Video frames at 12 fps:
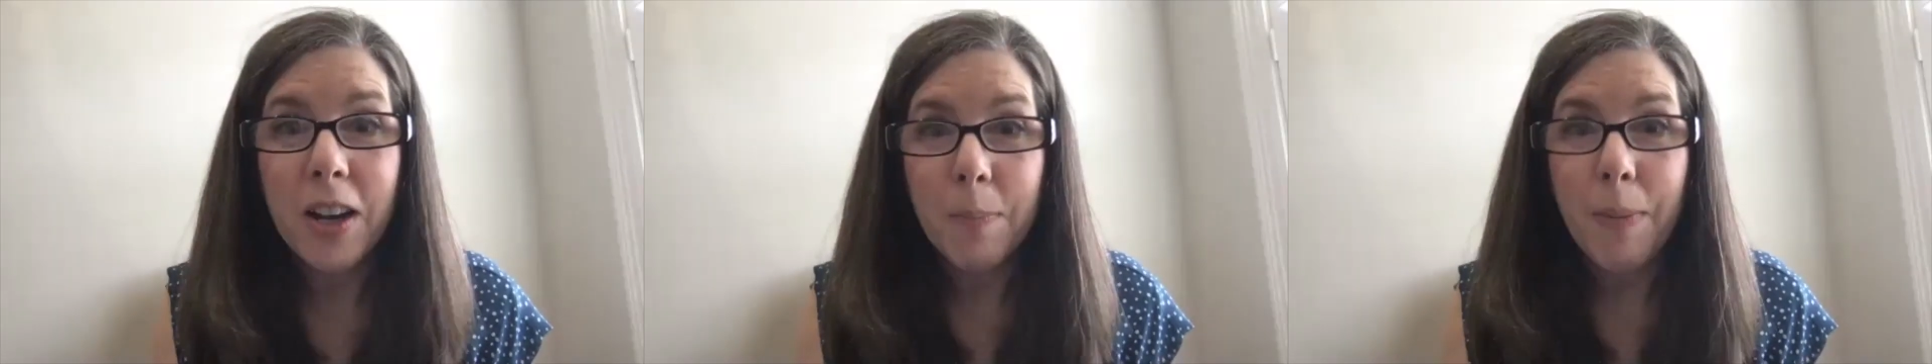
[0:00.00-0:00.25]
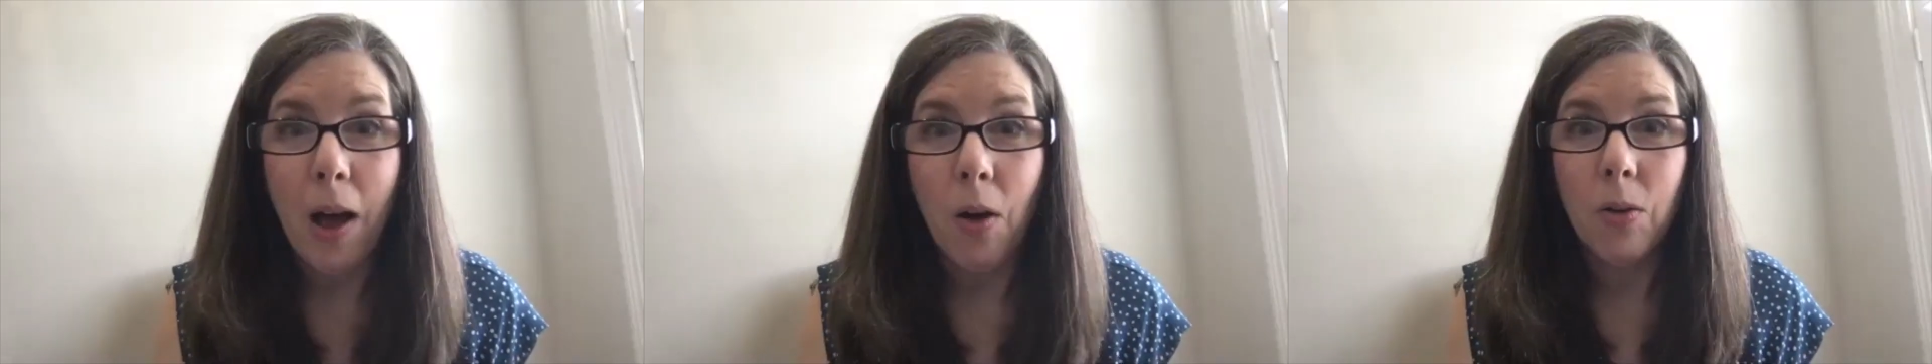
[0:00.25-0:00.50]

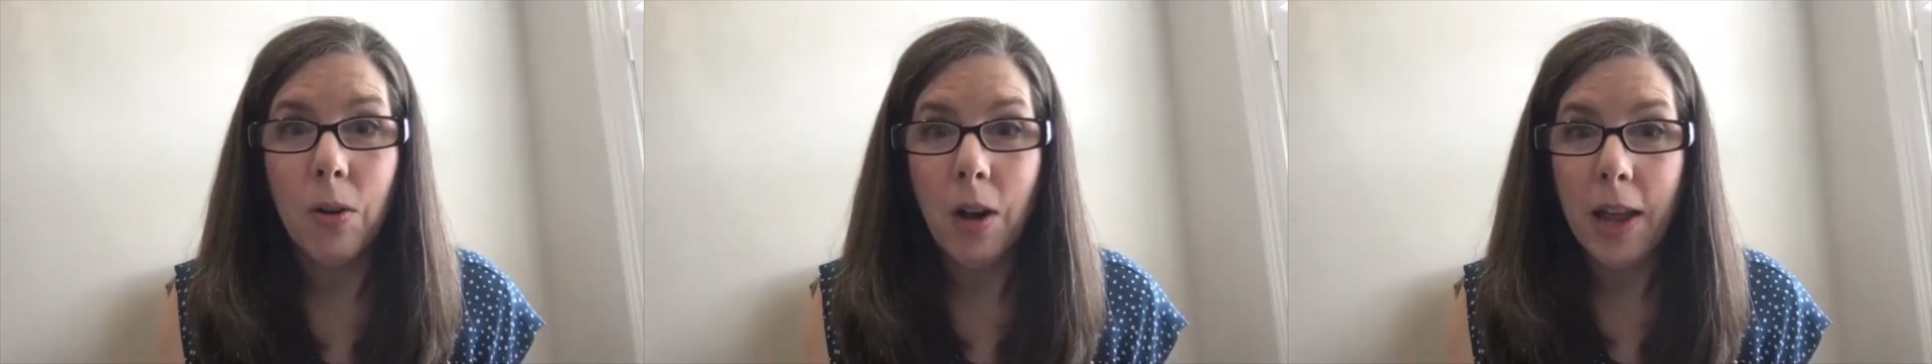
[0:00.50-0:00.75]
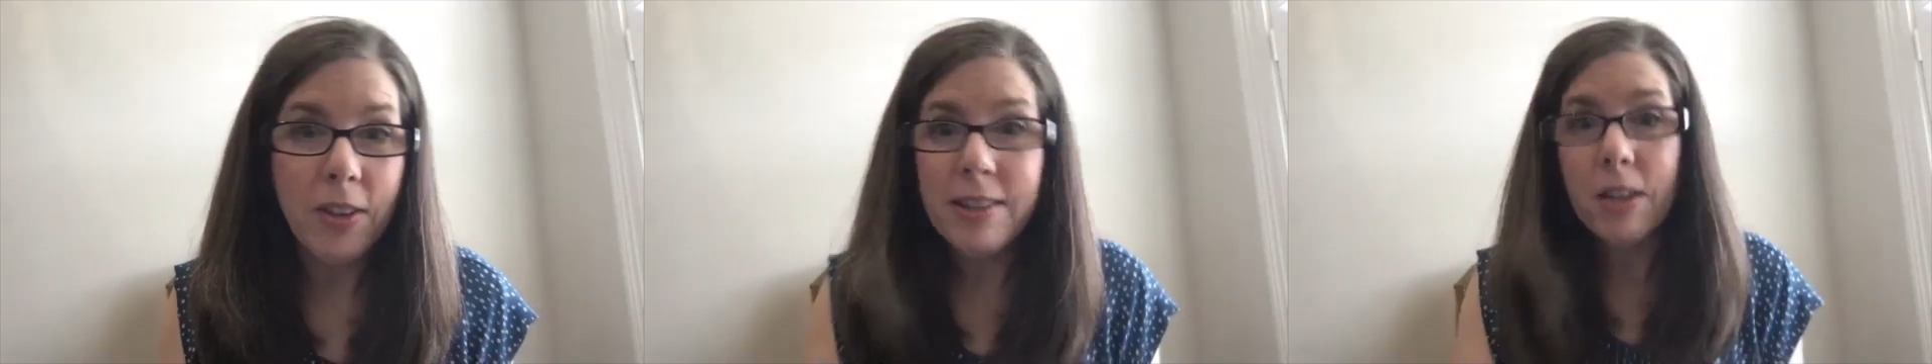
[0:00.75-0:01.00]
about
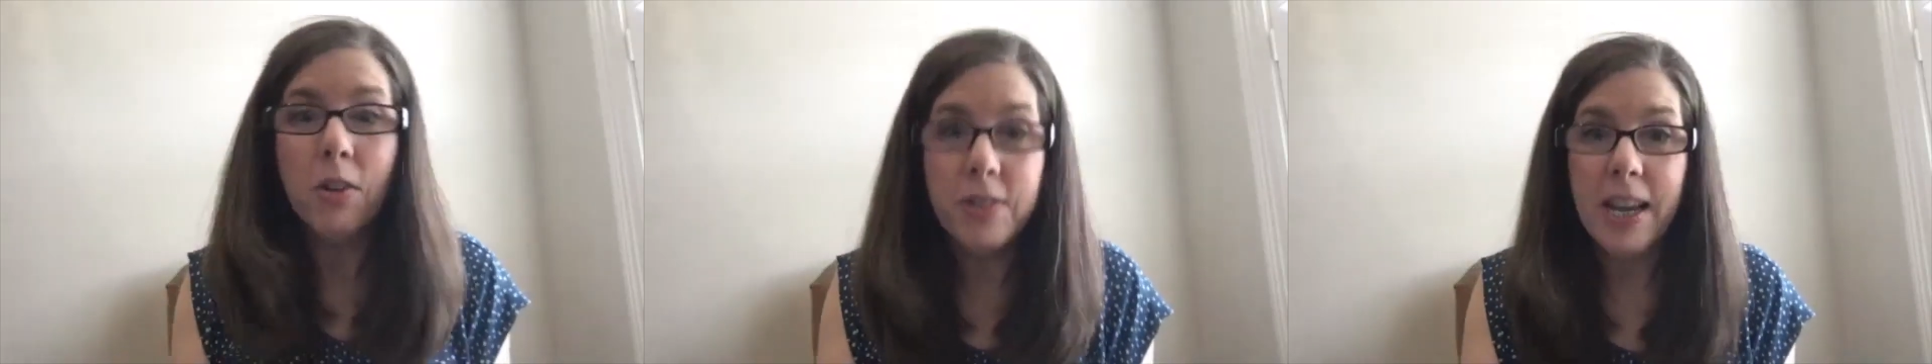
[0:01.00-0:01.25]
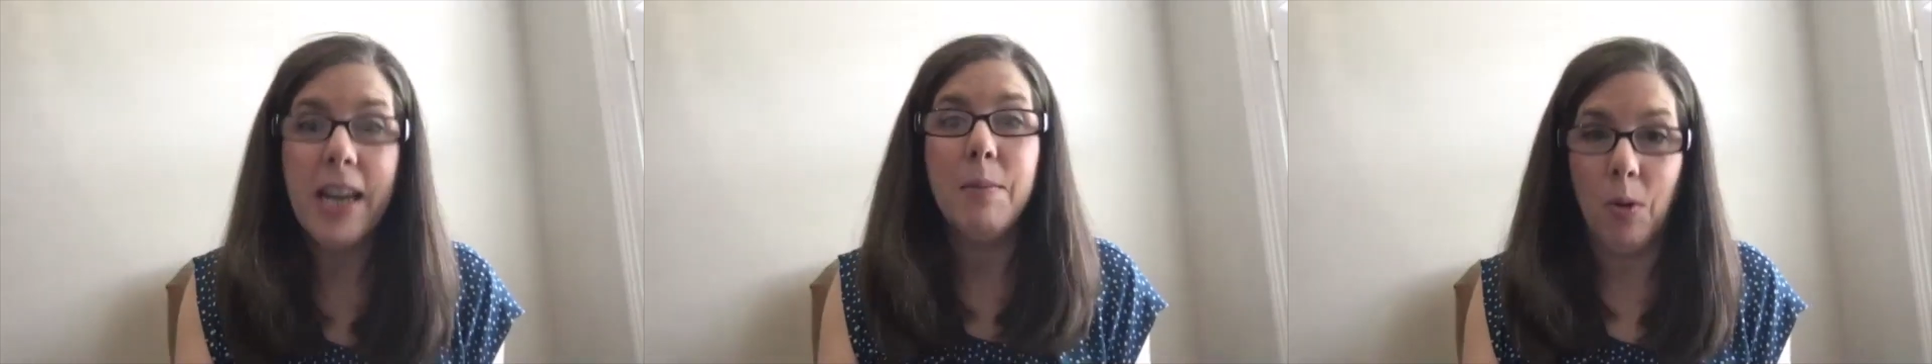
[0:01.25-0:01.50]
at the dinner
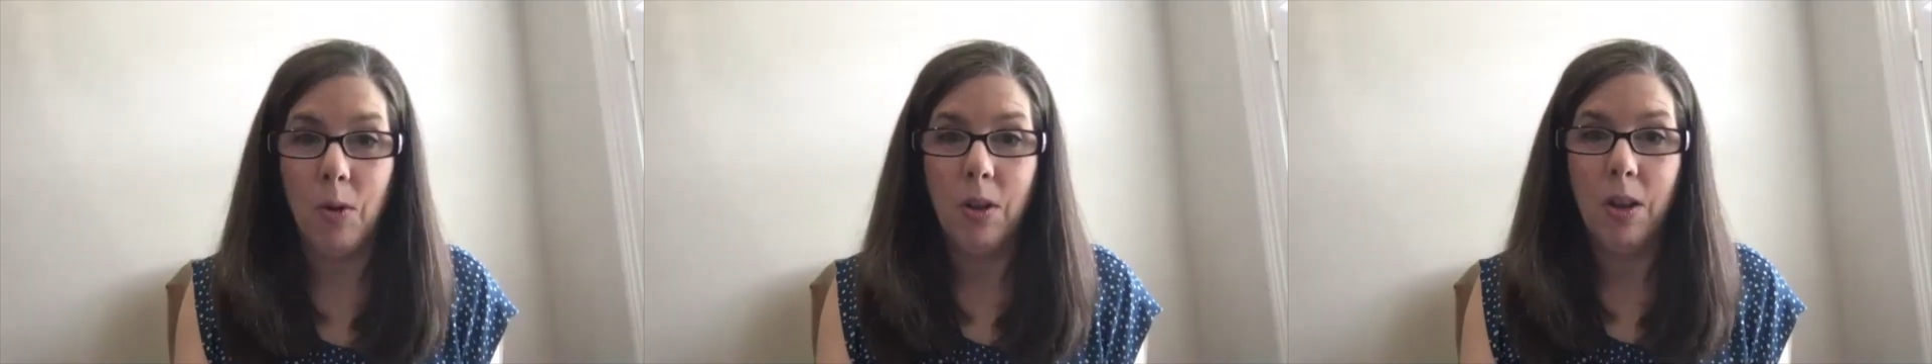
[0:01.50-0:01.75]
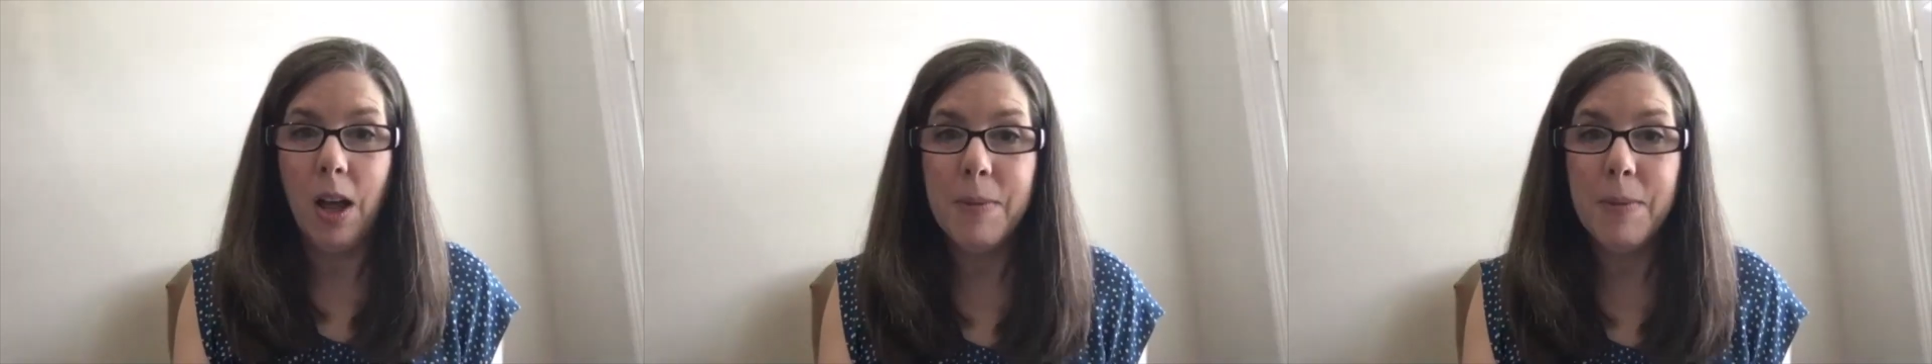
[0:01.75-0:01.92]
table.